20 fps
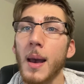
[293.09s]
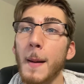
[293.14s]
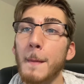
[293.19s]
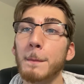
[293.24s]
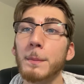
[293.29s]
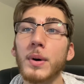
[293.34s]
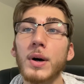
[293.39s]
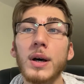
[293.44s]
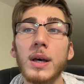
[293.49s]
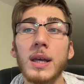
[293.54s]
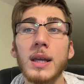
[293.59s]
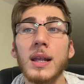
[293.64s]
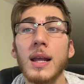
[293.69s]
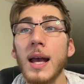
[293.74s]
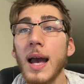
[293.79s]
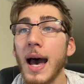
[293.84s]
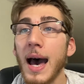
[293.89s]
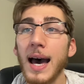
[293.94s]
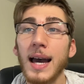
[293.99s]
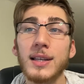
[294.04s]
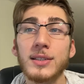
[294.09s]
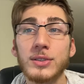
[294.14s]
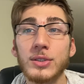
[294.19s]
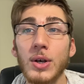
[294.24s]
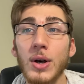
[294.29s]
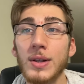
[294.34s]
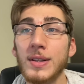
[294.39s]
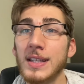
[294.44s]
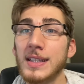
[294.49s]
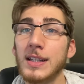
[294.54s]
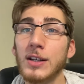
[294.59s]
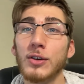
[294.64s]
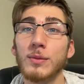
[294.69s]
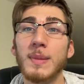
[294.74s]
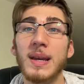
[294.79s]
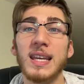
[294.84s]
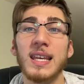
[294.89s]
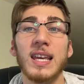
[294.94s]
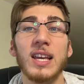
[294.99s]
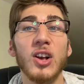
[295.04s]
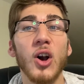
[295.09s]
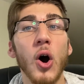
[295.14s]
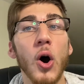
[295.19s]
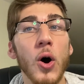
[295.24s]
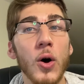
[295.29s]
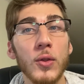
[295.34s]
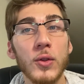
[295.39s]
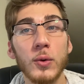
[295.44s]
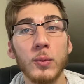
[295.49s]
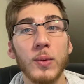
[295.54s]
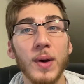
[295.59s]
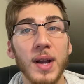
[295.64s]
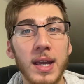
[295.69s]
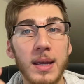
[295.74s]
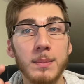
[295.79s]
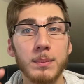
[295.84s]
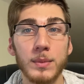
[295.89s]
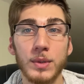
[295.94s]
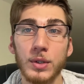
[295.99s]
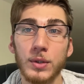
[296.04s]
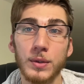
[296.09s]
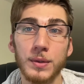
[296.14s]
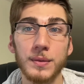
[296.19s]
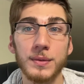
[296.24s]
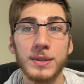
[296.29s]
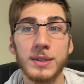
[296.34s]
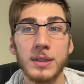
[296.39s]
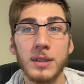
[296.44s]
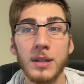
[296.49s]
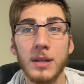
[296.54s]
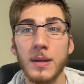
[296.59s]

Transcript: But I saw that they were making all the right moves.